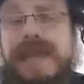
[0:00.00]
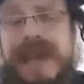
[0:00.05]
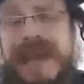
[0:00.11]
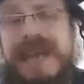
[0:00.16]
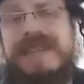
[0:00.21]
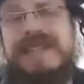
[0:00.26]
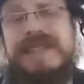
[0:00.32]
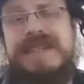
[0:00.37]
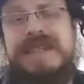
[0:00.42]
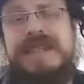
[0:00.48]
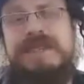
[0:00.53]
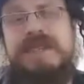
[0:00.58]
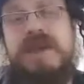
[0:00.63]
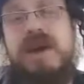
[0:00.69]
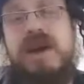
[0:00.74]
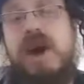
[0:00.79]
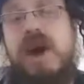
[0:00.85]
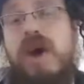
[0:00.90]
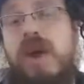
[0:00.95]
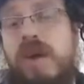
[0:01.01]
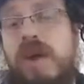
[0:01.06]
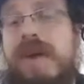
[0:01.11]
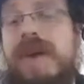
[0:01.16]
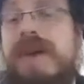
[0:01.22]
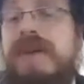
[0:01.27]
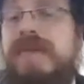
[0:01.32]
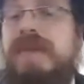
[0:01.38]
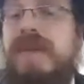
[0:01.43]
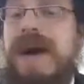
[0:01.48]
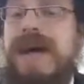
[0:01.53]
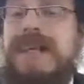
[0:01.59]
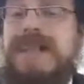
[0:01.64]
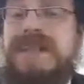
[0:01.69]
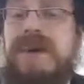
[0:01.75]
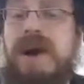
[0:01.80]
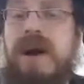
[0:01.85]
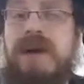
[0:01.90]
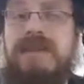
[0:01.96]
and asked him where he could buy
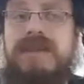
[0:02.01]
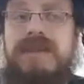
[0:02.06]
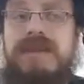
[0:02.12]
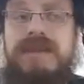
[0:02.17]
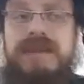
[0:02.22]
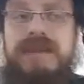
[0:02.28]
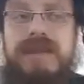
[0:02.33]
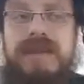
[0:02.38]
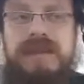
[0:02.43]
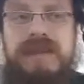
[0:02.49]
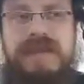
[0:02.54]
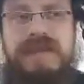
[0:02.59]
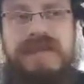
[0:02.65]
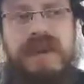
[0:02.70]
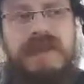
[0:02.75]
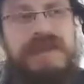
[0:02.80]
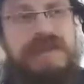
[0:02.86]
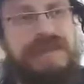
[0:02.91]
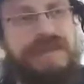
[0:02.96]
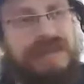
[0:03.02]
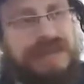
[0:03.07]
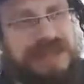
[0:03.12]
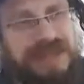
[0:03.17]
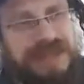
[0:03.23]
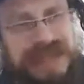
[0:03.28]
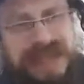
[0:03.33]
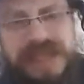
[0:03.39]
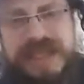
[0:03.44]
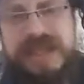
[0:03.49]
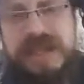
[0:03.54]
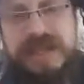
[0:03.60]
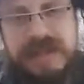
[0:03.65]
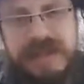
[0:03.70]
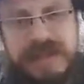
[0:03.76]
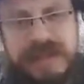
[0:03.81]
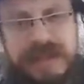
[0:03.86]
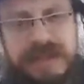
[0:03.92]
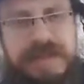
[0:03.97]
salt. Rav David first
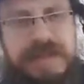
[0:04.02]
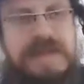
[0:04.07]
listed